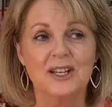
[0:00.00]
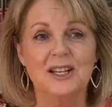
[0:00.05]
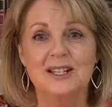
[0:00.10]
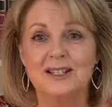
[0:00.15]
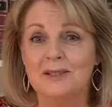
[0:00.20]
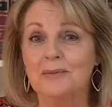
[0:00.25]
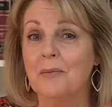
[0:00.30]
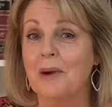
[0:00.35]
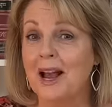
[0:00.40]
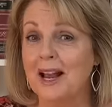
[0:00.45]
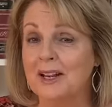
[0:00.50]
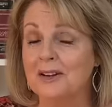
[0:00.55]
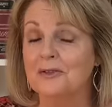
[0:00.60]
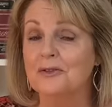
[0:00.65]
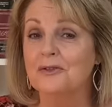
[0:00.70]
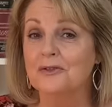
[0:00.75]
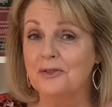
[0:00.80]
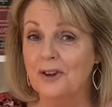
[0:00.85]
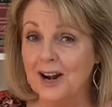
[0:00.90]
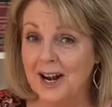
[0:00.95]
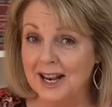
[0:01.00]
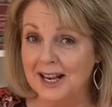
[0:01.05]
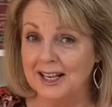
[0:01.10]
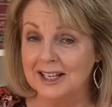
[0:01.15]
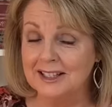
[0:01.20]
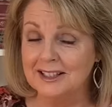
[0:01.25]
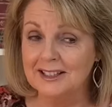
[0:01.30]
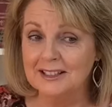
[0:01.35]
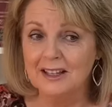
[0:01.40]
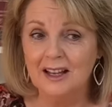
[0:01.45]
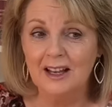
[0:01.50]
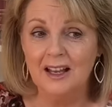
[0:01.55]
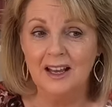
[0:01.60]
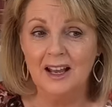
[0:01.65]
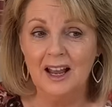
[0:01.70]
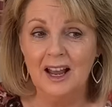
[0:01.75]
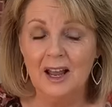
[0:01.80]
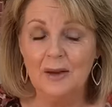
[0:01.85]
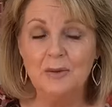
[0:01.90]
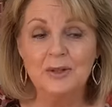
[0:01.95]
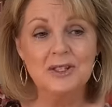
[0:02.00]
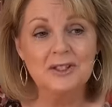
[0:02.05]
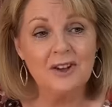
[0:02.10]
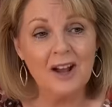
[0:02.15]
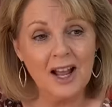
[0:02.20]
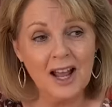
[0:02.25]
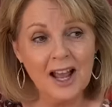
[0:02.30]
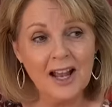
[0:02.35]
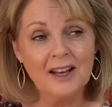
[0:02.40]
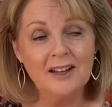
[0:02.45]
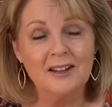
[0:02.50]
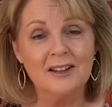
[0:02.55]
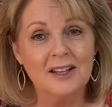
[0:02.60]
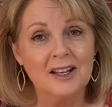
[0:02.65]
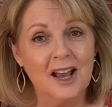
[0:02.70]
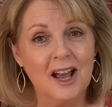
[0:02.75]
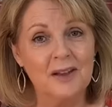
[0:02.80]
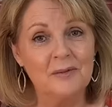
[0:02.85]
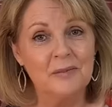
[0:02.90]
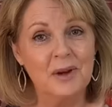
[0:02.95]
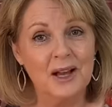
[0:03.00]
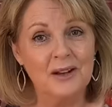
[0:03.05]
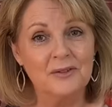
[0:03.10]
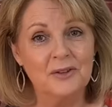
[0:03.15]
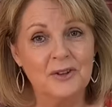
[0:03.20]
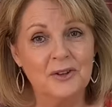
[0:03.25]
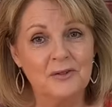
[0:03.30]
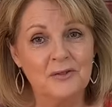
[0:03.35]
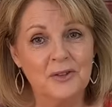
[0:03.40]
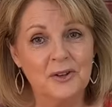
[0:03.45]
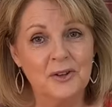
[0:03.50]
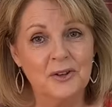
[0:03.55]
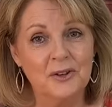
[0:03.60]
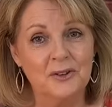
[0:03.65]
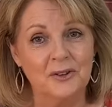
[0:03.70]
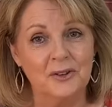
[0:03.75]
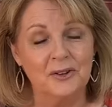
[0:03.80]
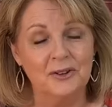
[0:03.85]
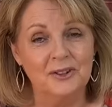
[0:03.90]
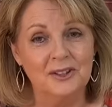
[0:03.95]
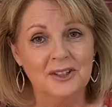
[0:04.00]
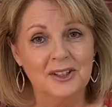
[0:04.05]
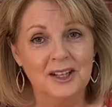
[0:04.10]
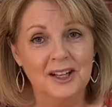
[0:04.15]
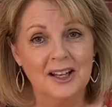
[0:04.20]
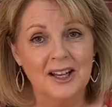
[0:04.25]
his main friend, it was Diana that came back for the funeral.